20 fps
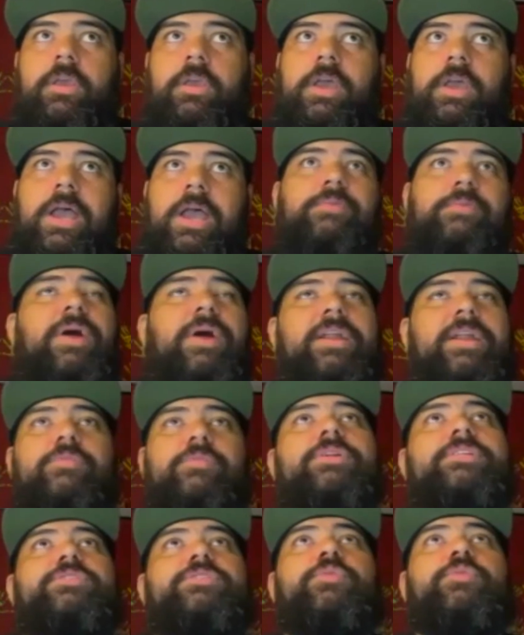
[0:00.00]

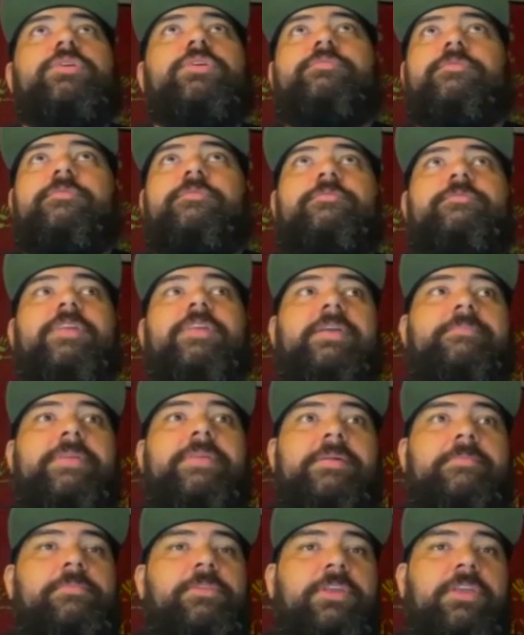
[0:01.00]
what is the word for fame
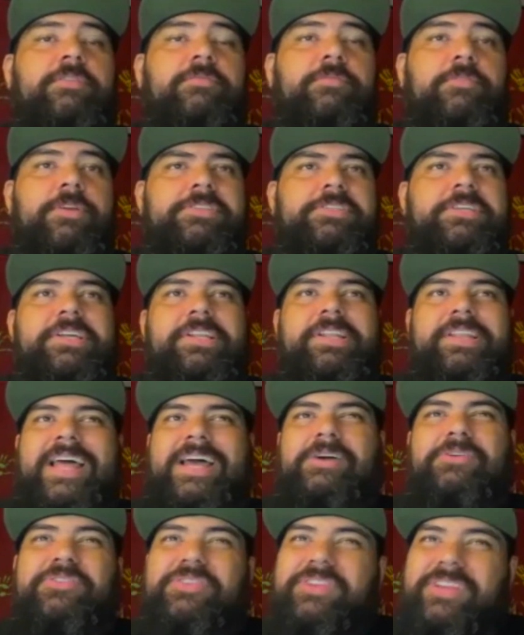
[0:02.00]
that I'm looking for? His
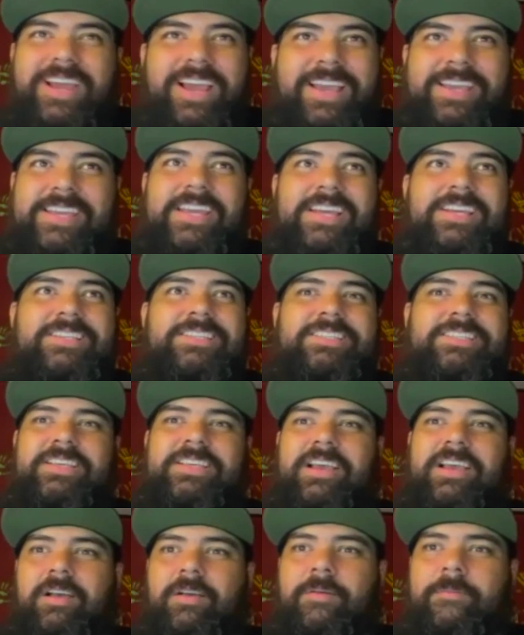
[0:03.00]
clout, I guess,
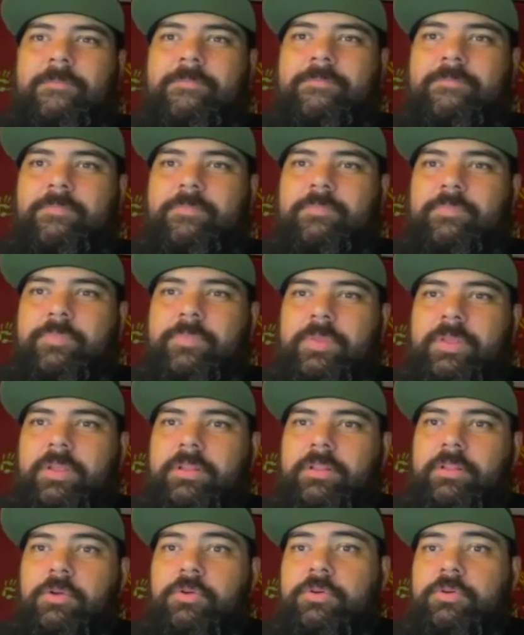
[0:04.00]

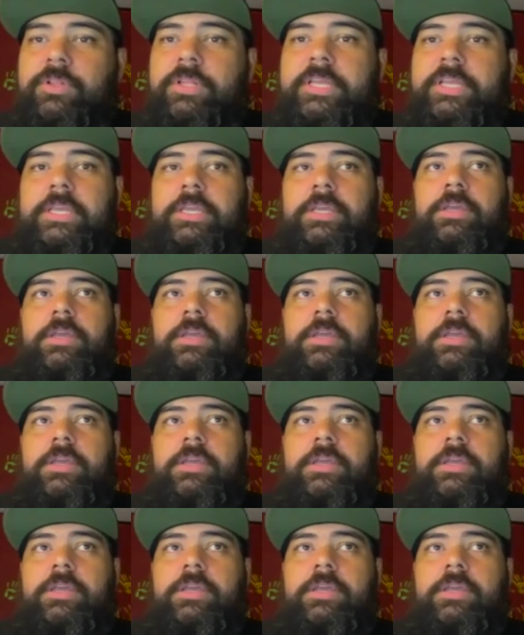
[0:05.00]
locally